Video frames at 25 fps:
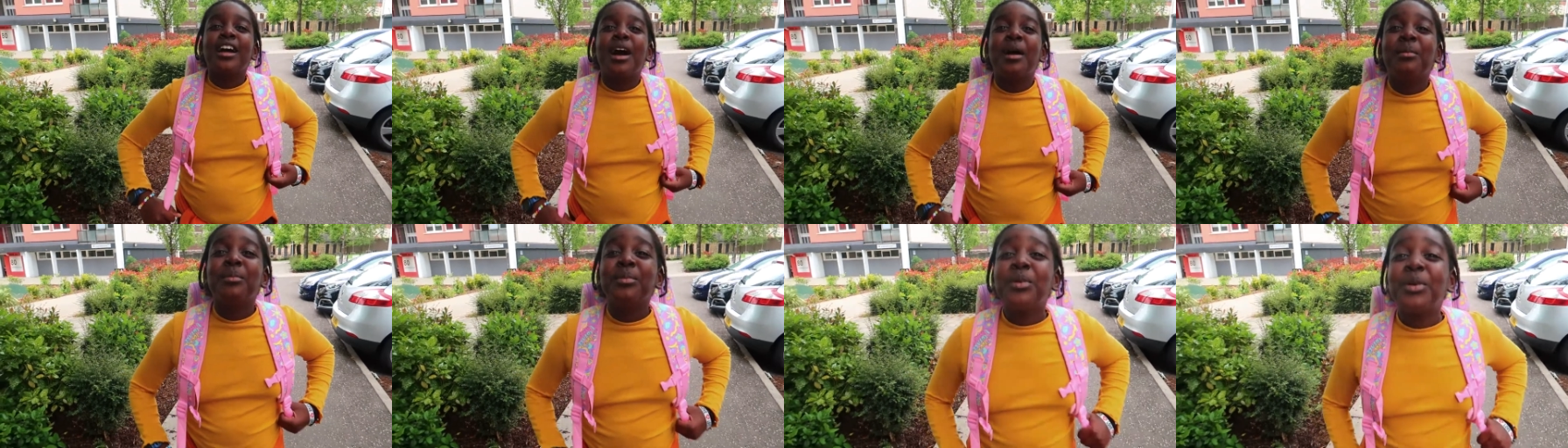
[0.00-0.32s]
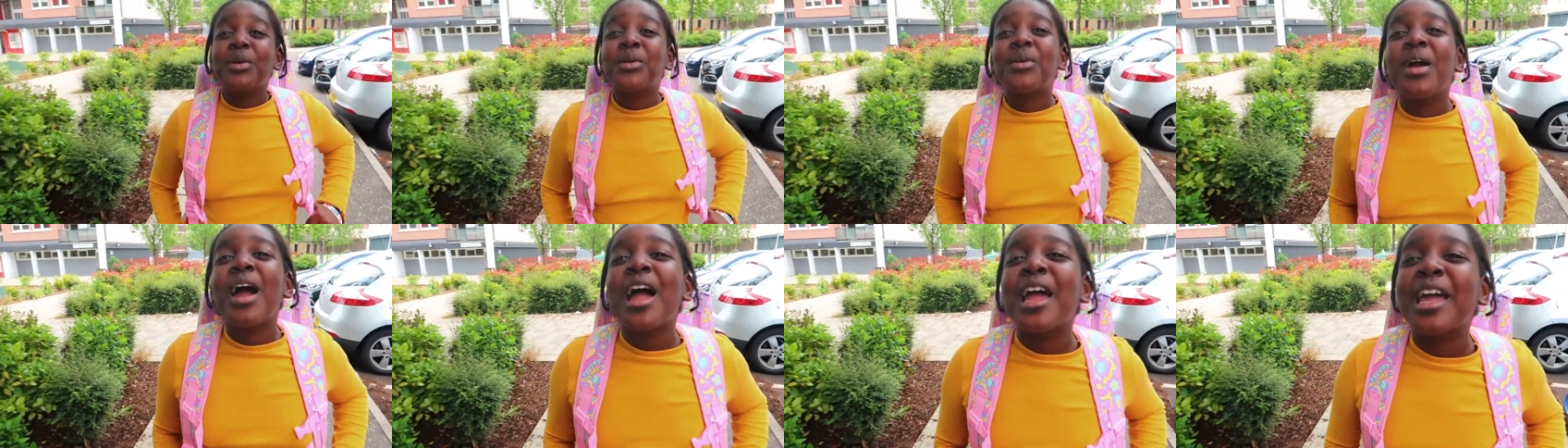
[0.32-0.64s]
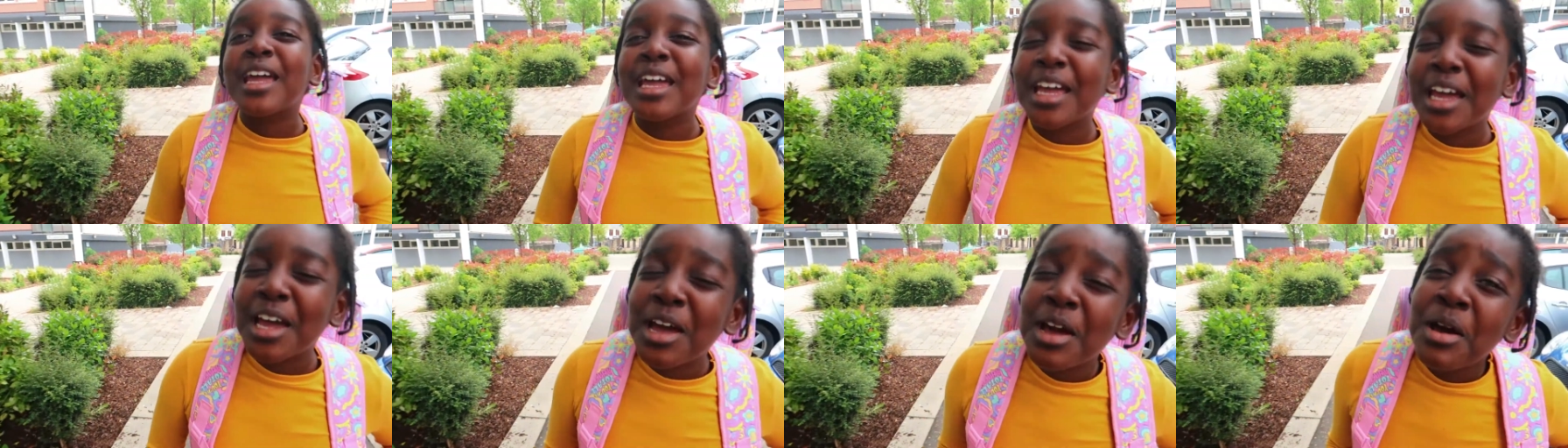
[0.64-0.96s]
I'm not
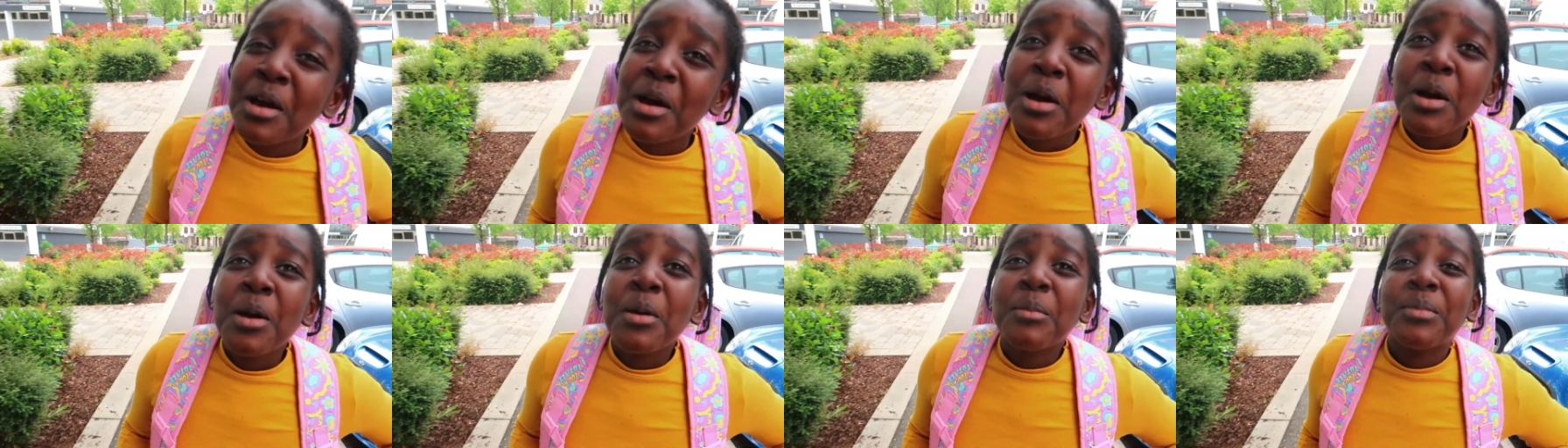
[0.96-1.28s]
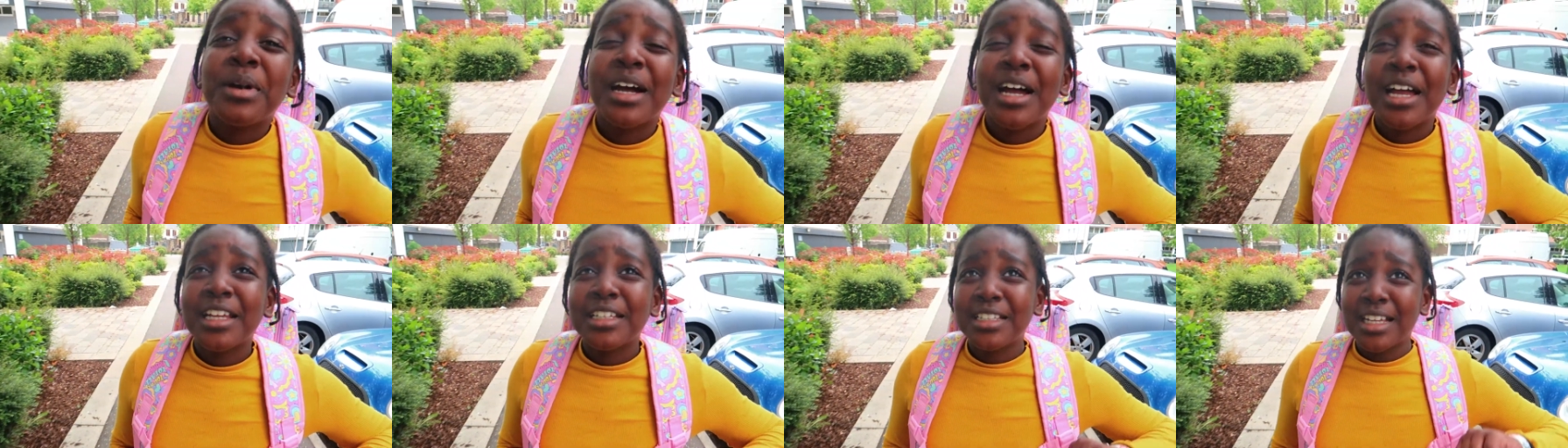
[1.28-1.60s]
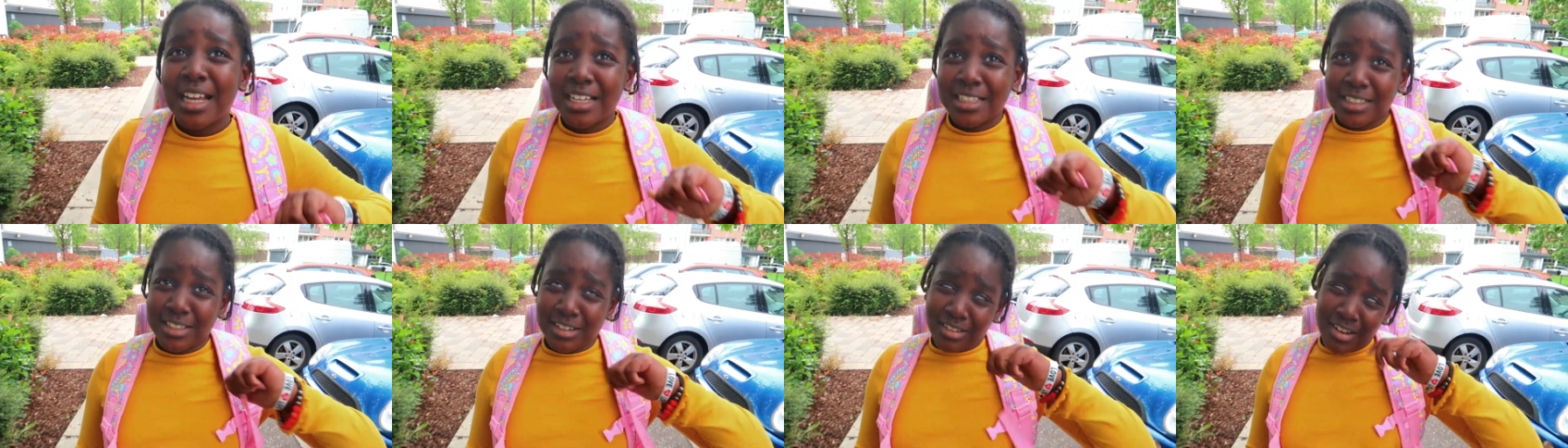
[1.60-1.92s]
crying, but I
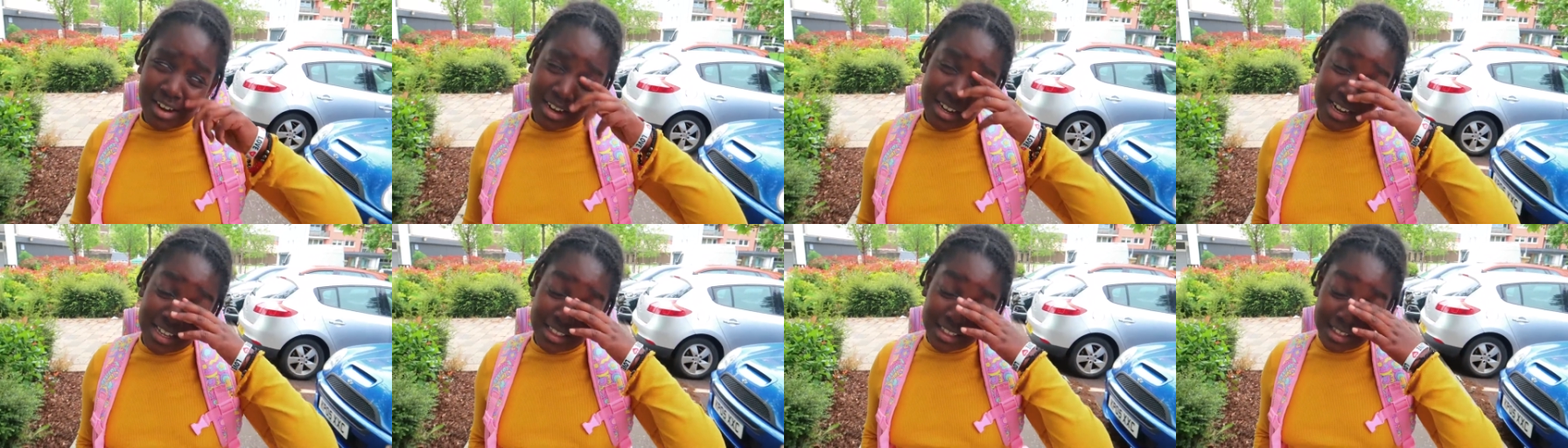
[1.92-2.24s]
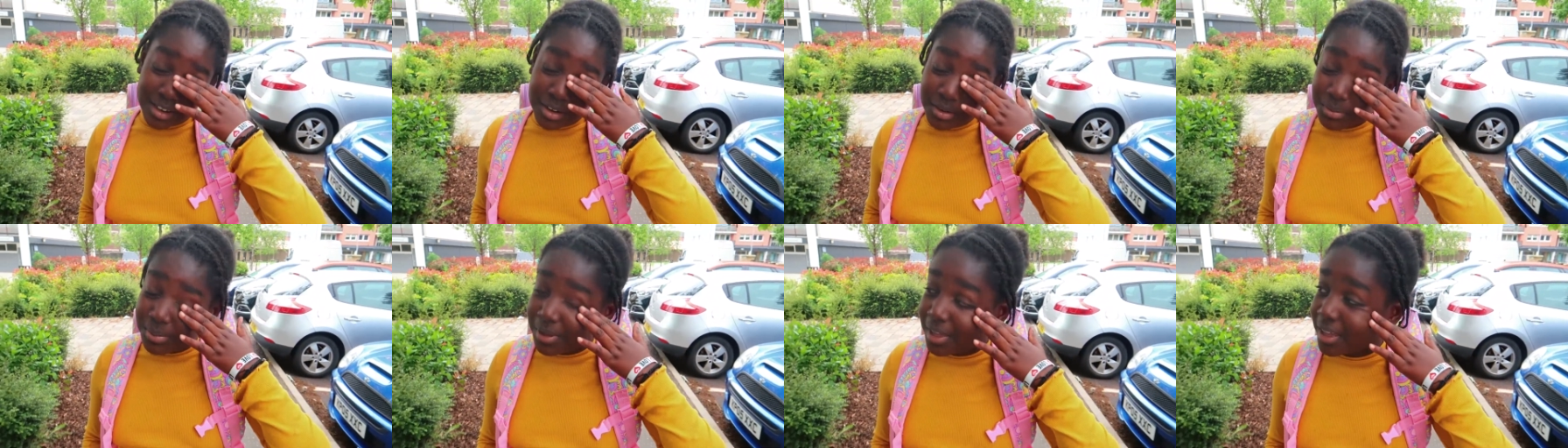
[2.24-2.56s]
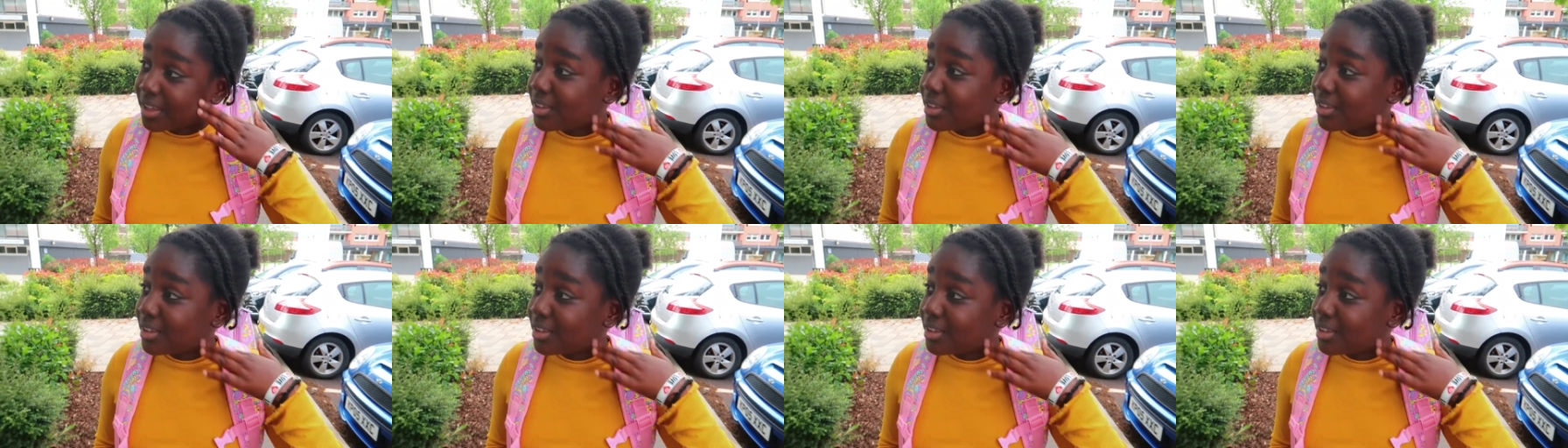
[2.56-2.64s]
you're crying.